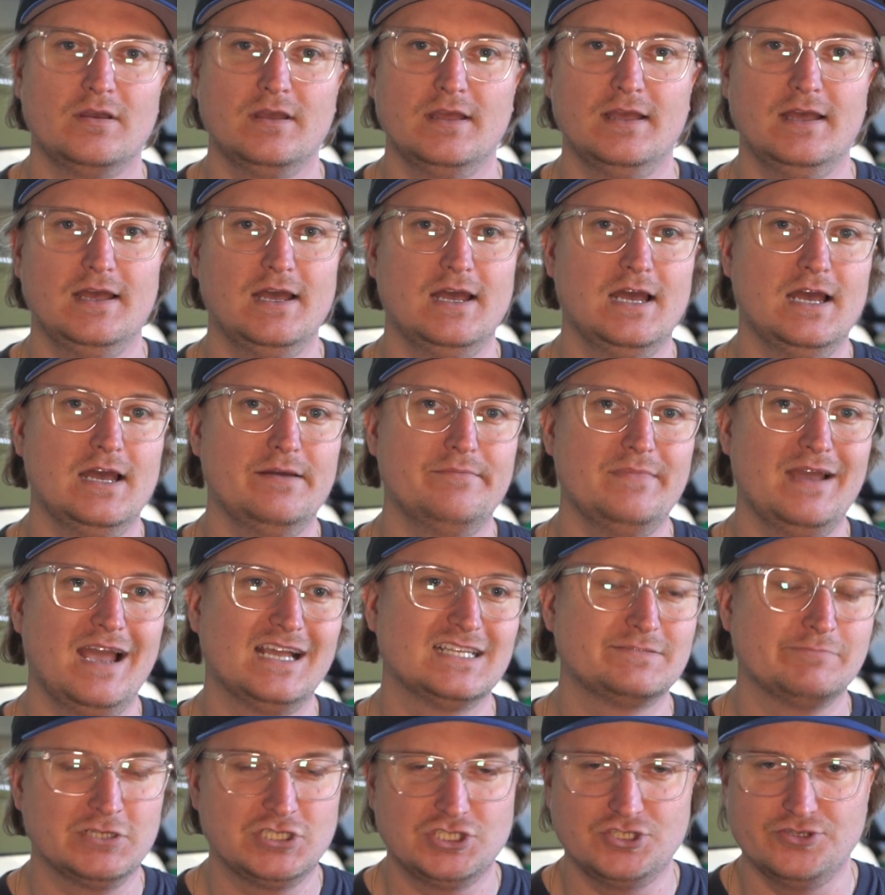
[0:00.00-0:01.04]

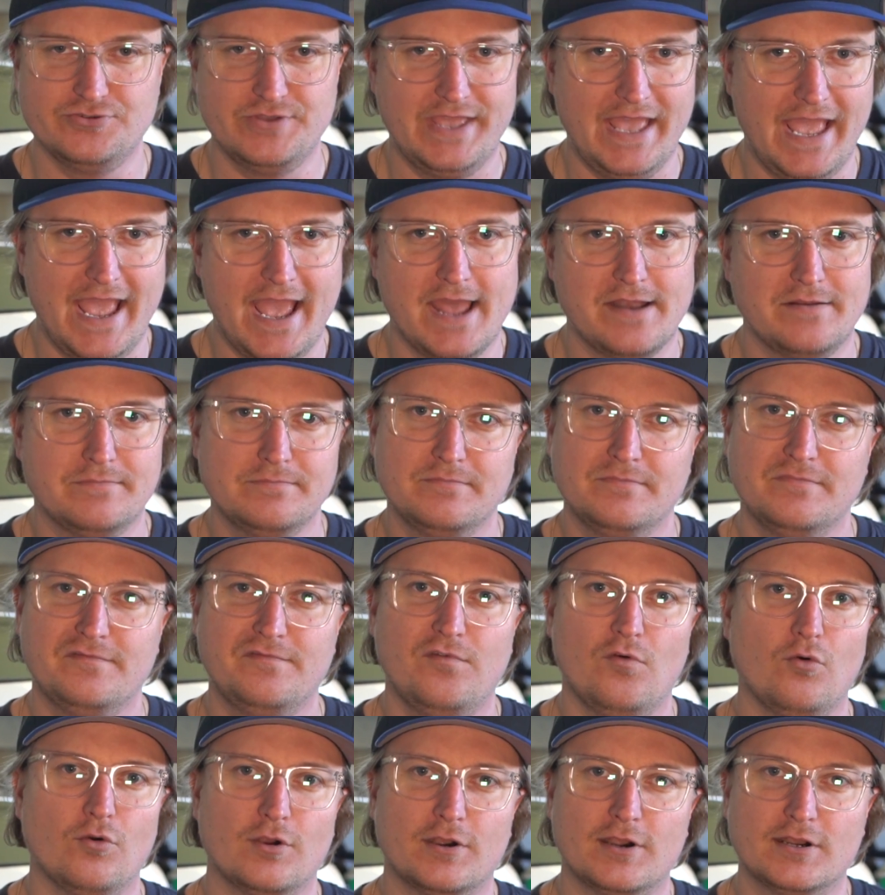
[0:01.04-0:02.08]
as much as you can
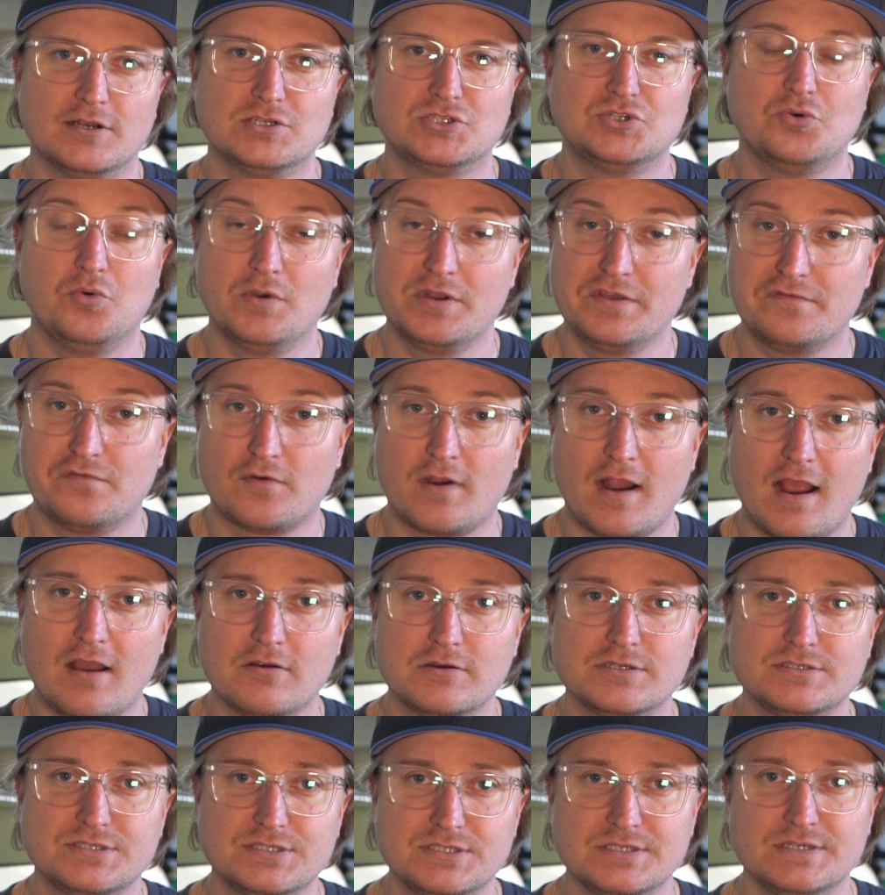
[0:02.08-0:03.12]
for 24
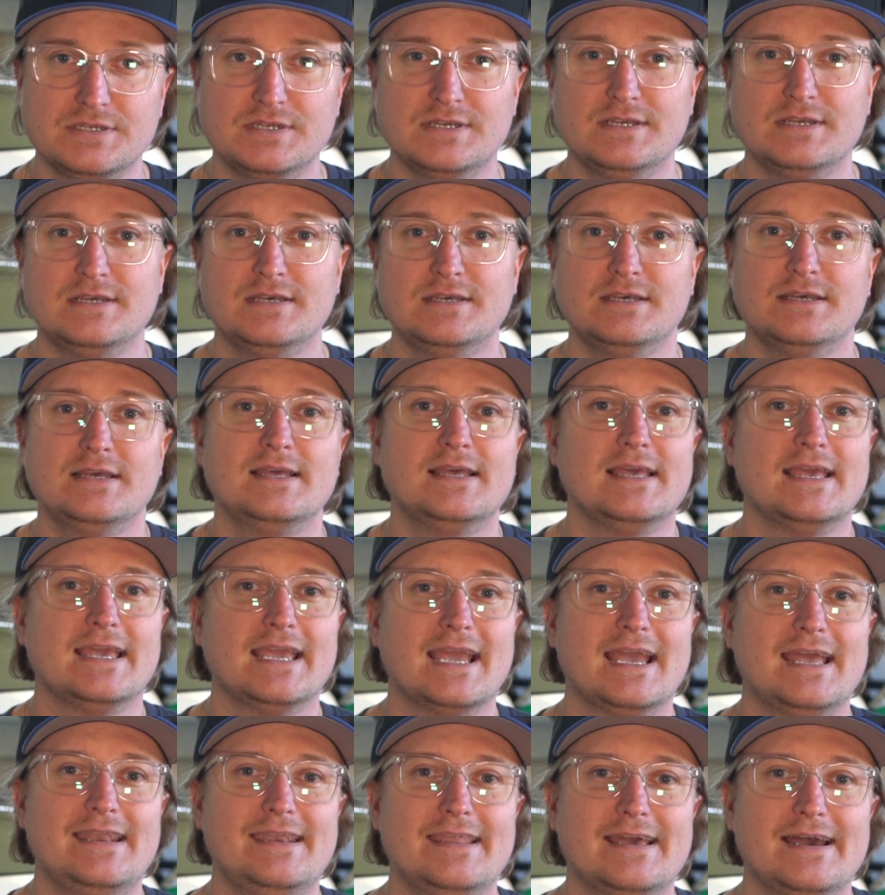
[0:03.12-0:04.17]
hours.
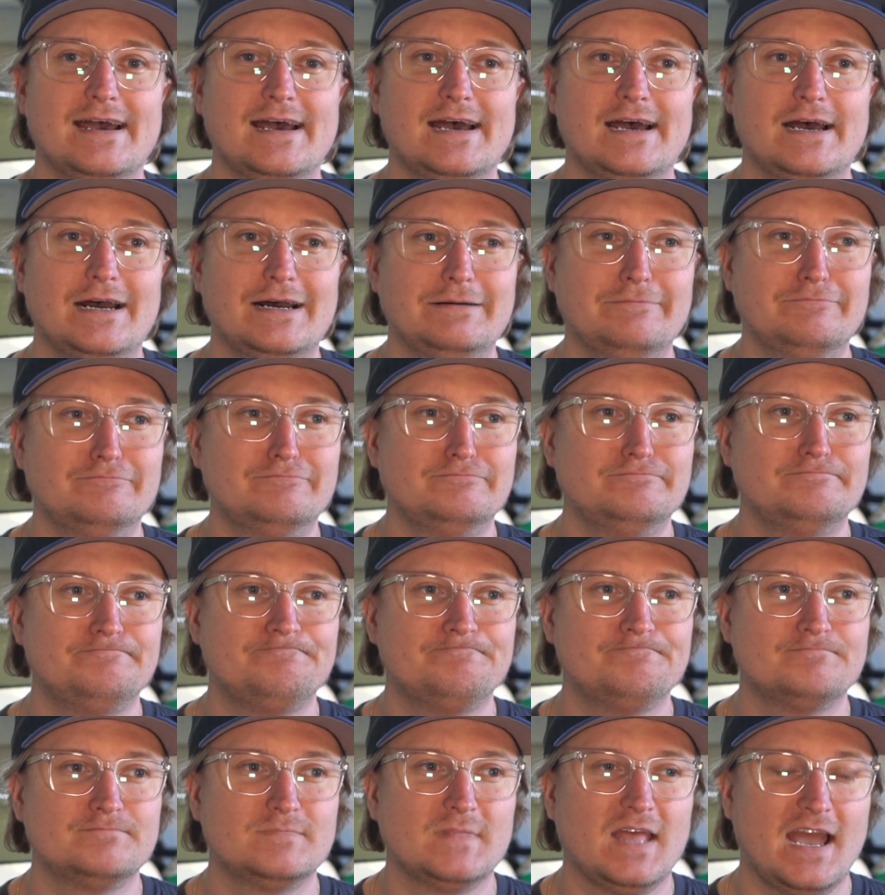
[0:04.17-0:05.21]
And
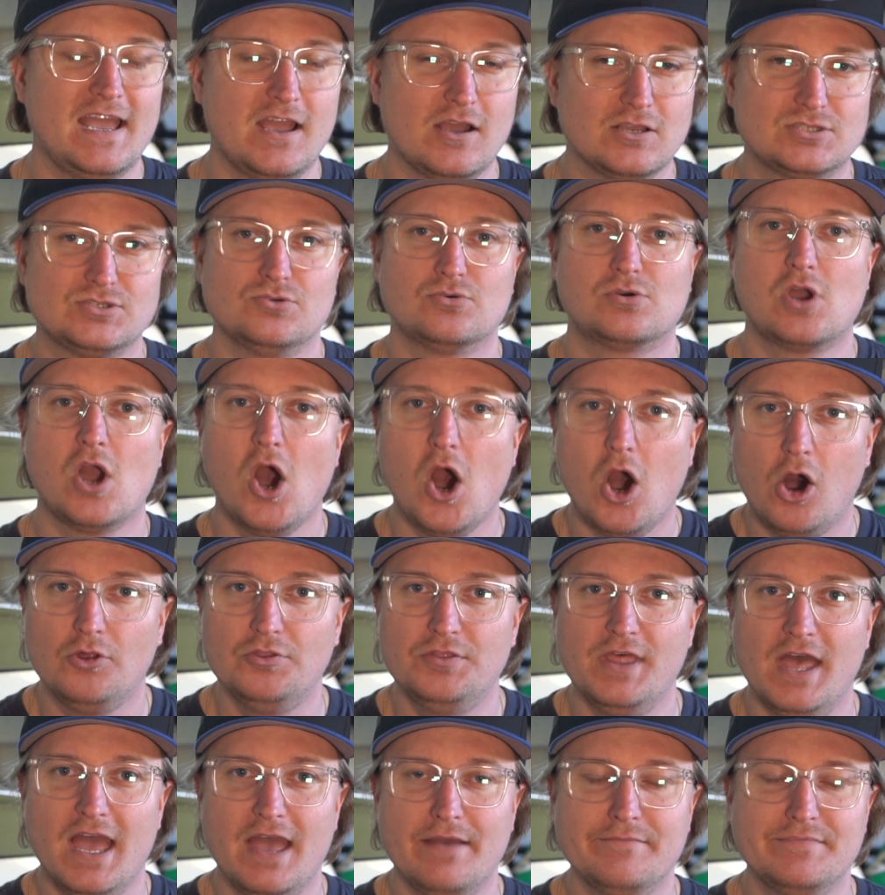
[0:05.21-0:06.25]
I also called
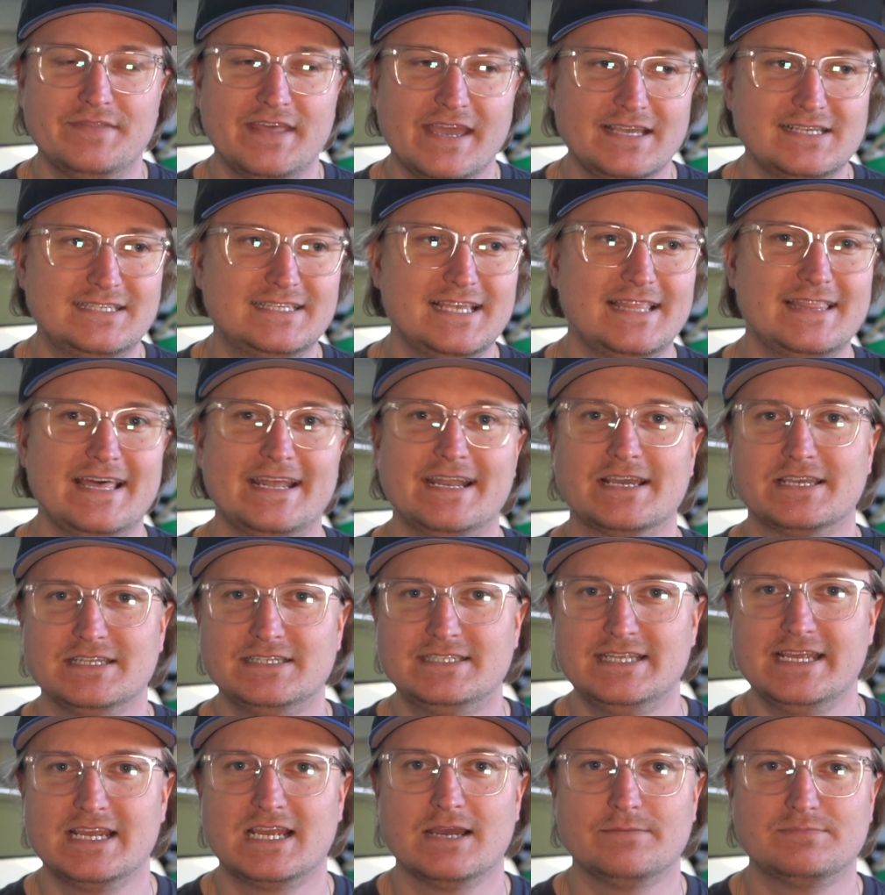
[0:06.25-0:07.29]
them. They said that it could
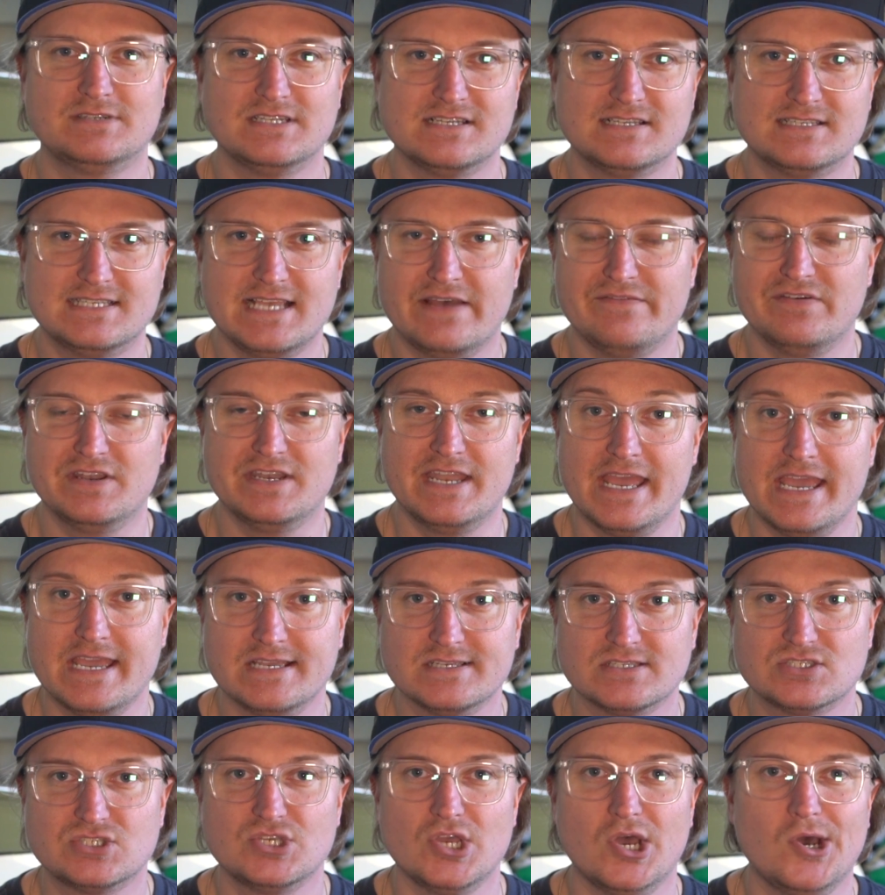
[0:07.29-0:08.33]
take up to 7
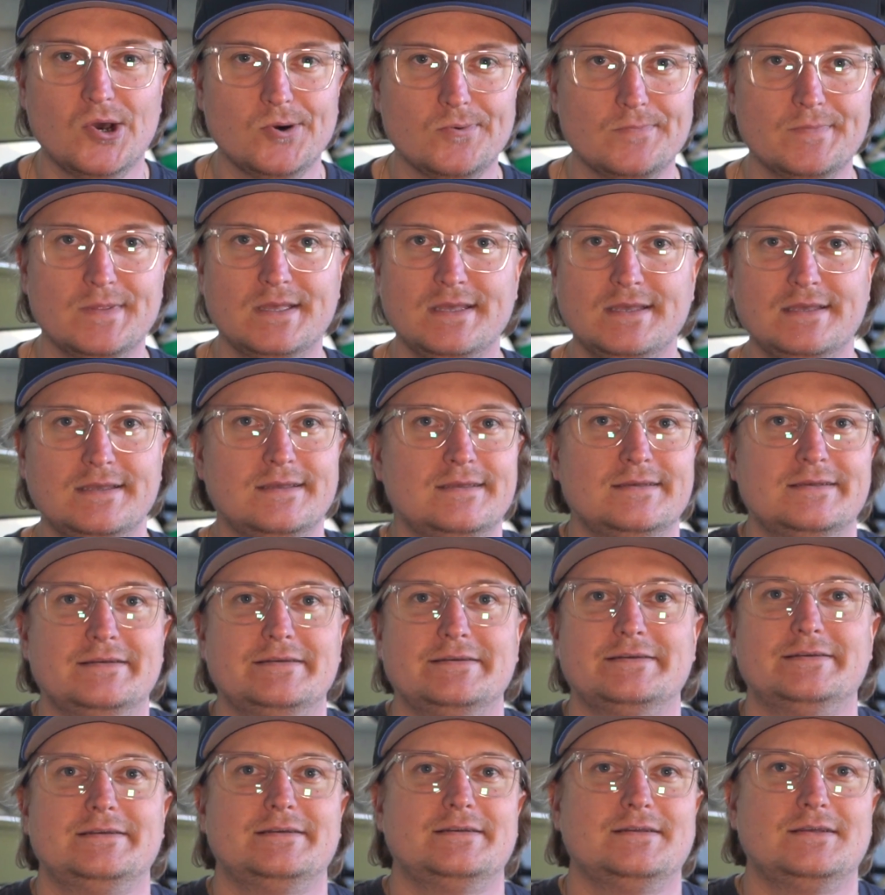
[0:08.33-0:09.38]
days. So
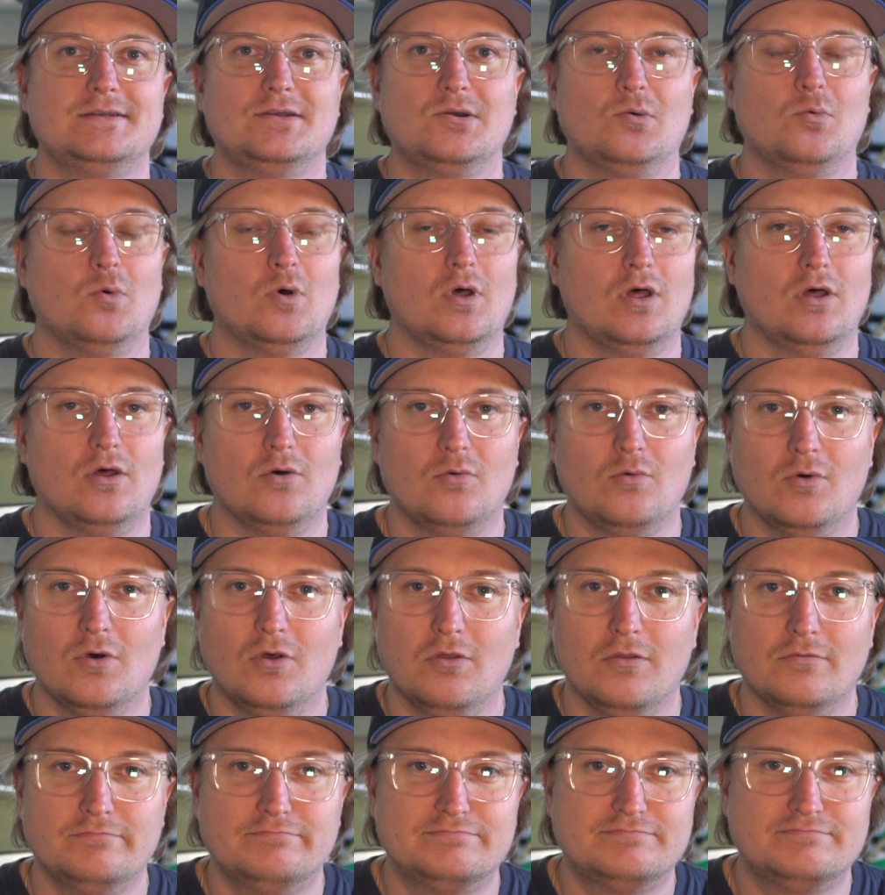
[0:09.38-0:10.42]

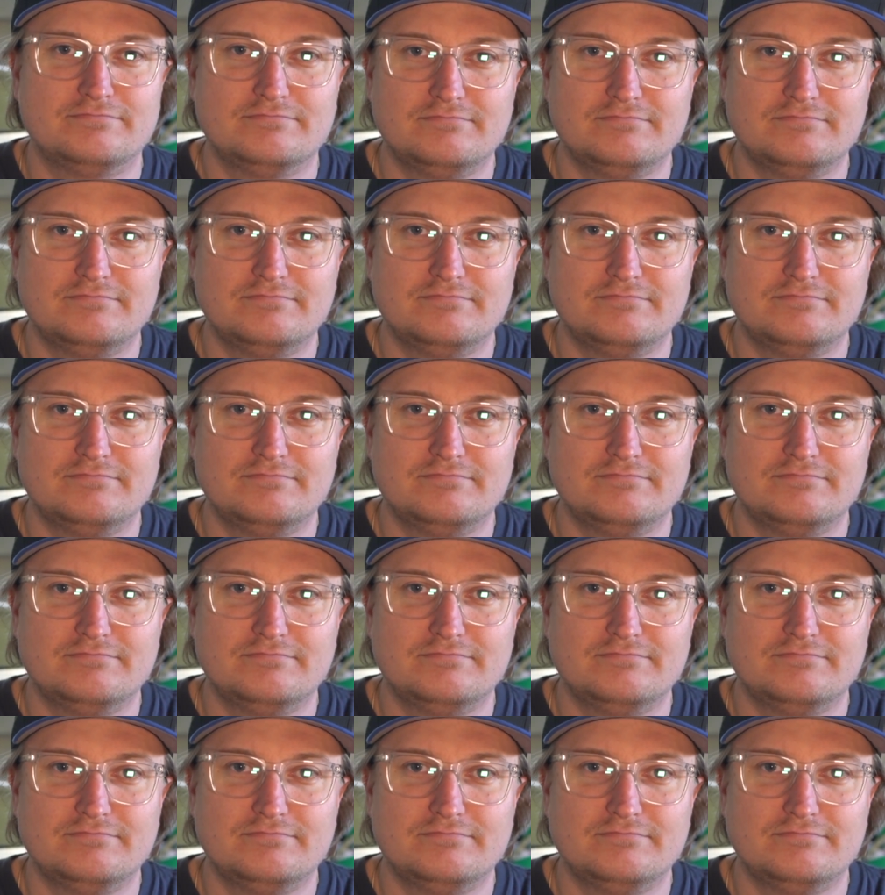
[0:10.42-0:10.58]
we'll